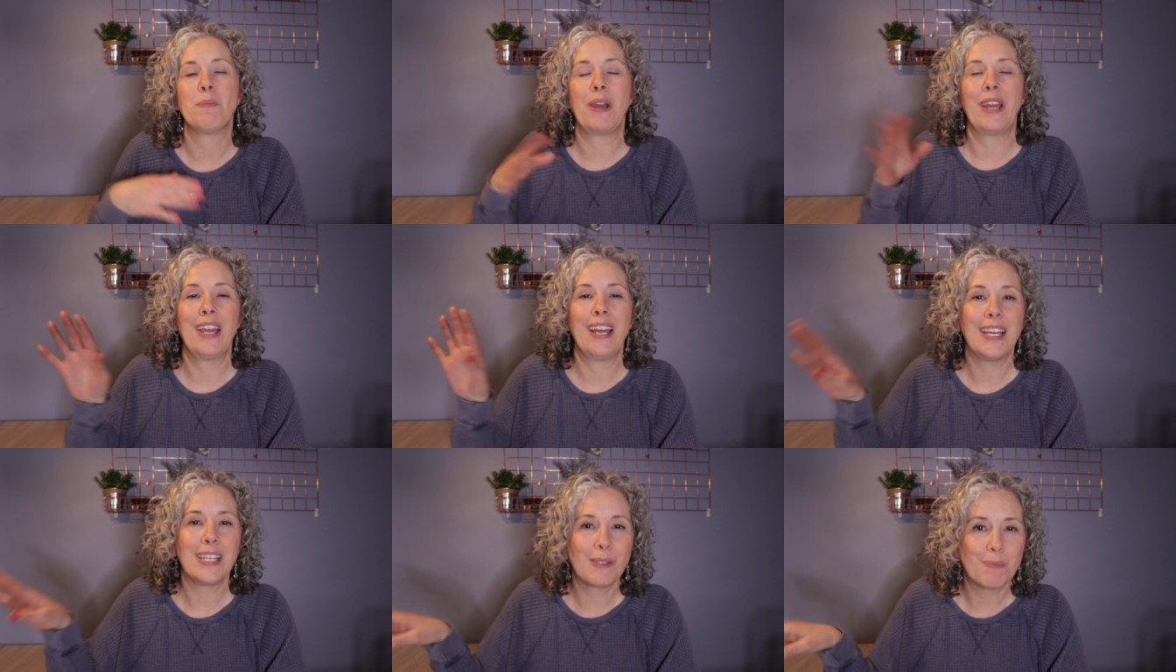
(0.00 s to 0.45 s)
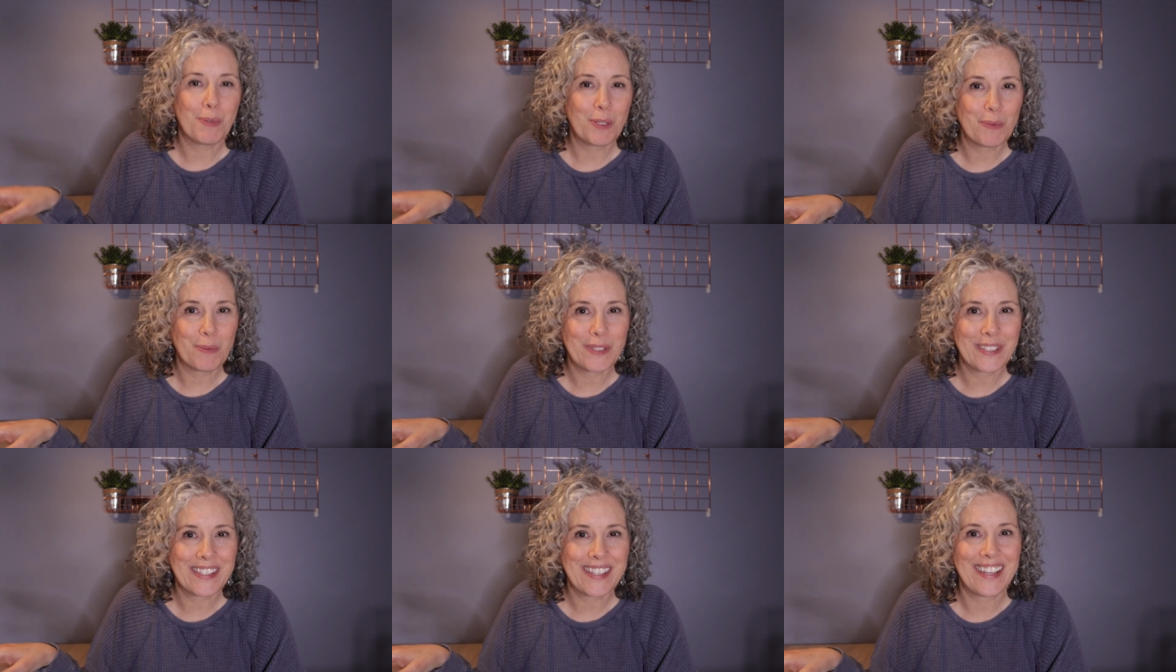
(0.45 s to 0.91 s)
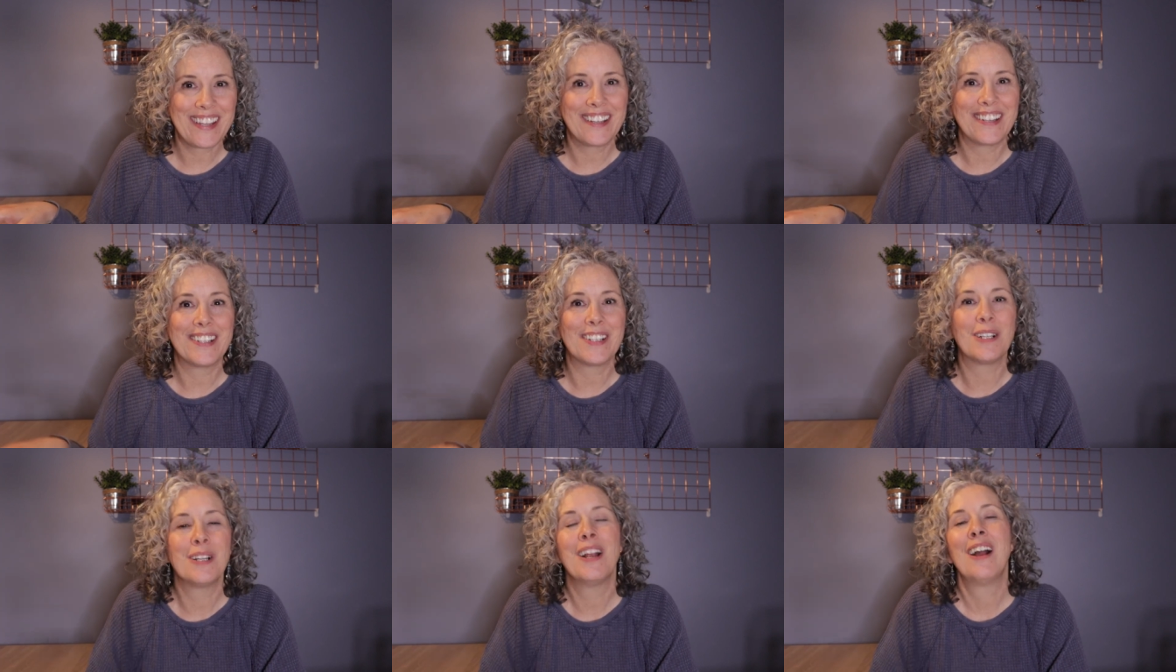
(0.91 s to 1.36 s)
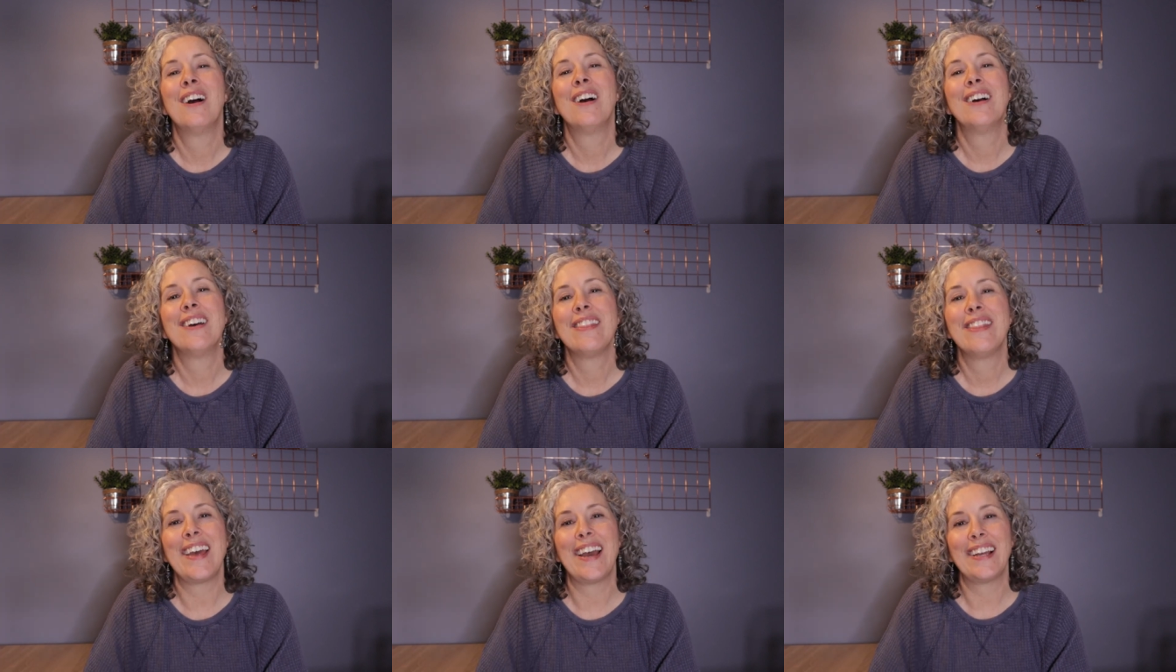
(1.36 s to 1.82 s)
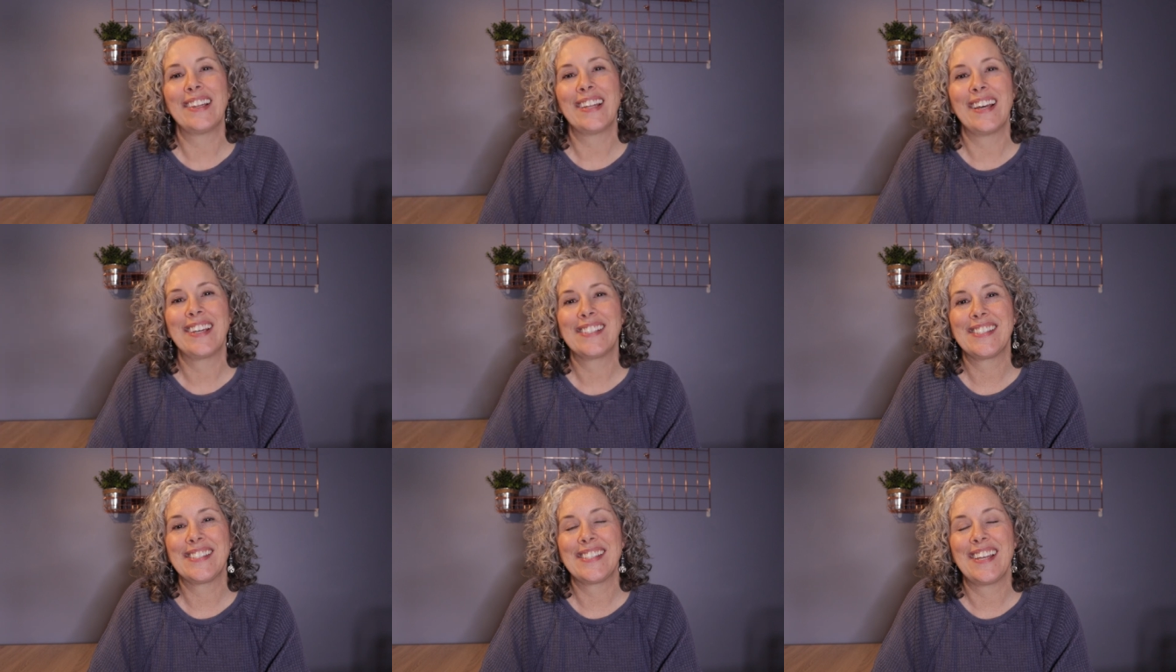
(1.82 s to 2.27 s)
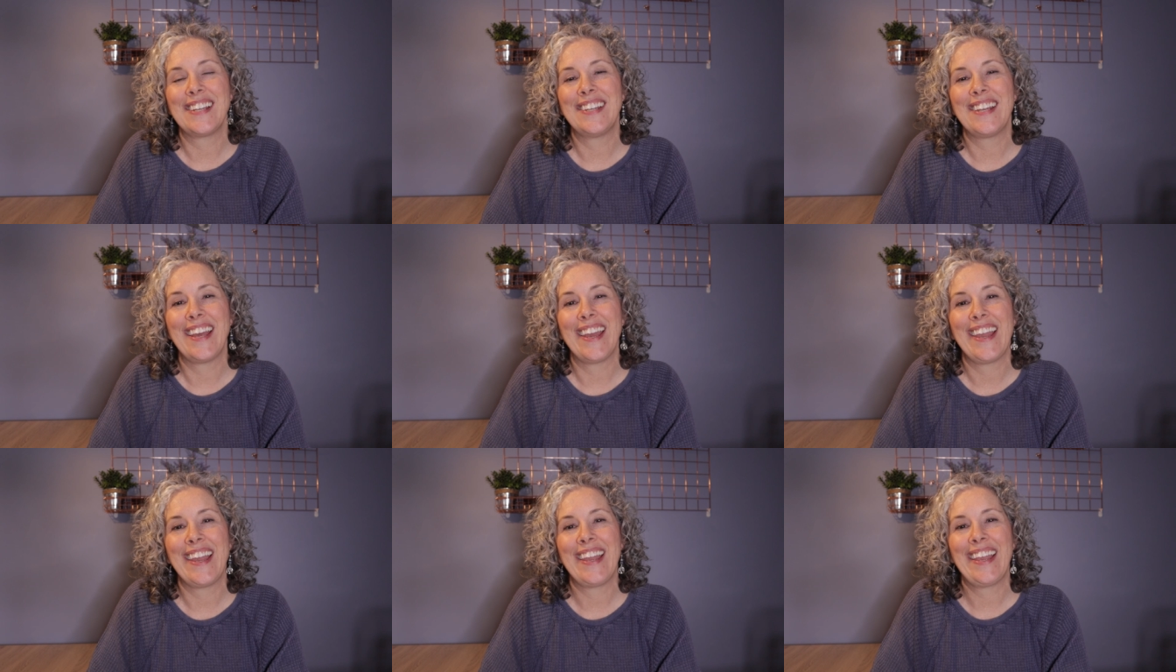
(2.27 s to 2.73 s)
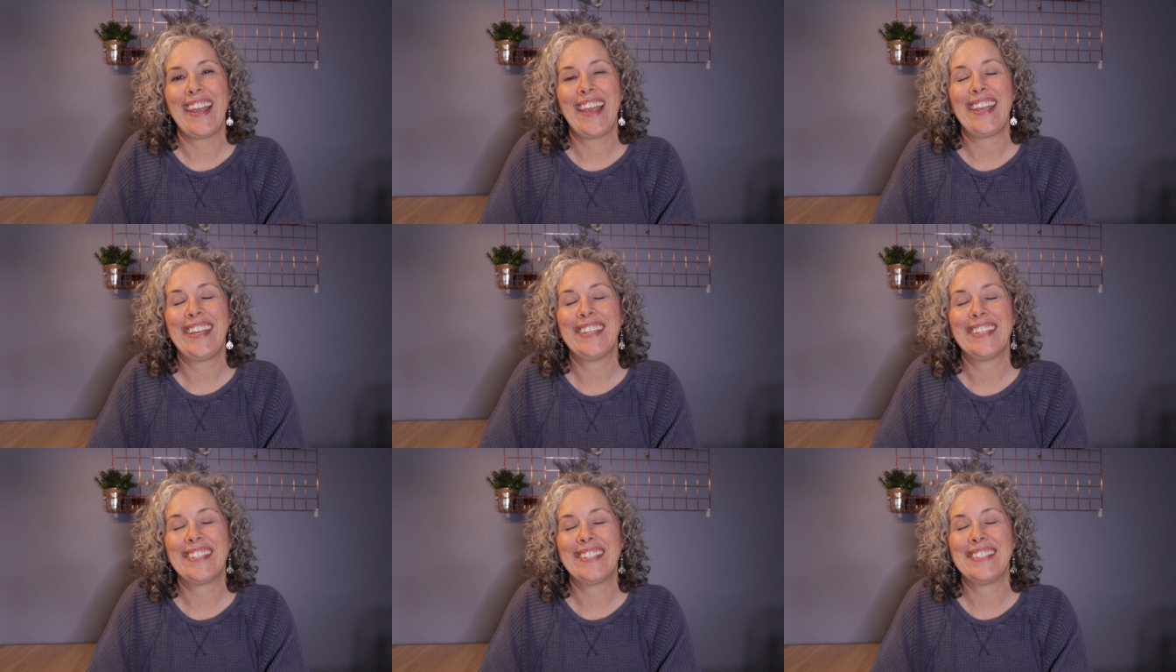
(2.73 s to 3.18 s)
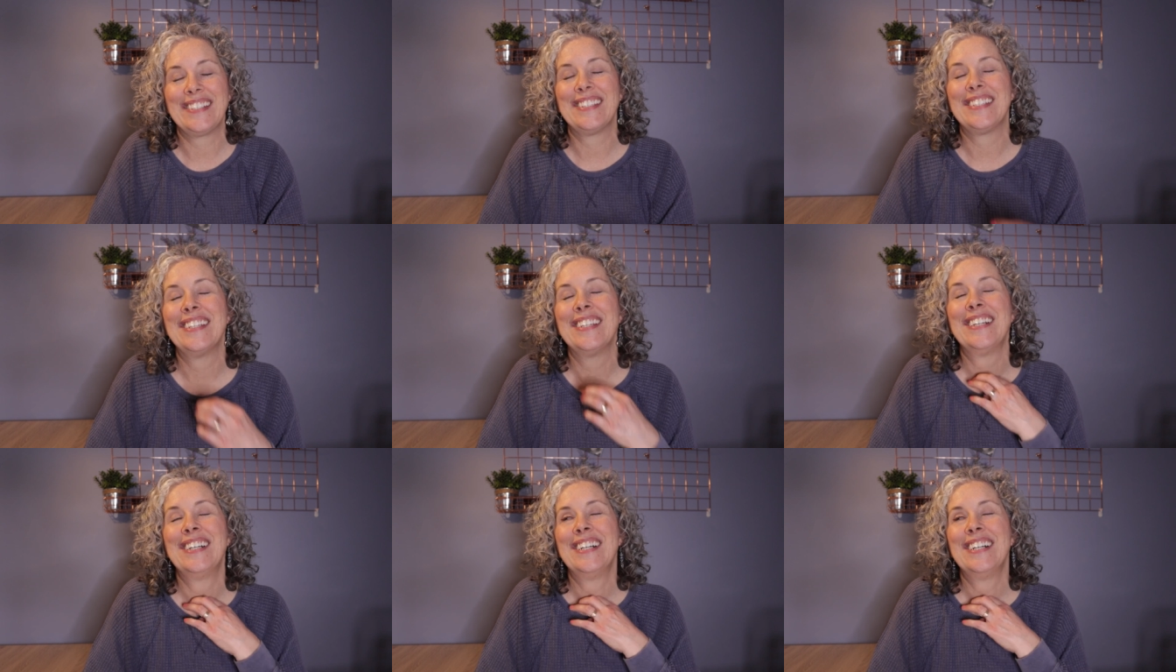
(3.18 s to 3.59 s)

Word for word: My husband was there that last Sunday and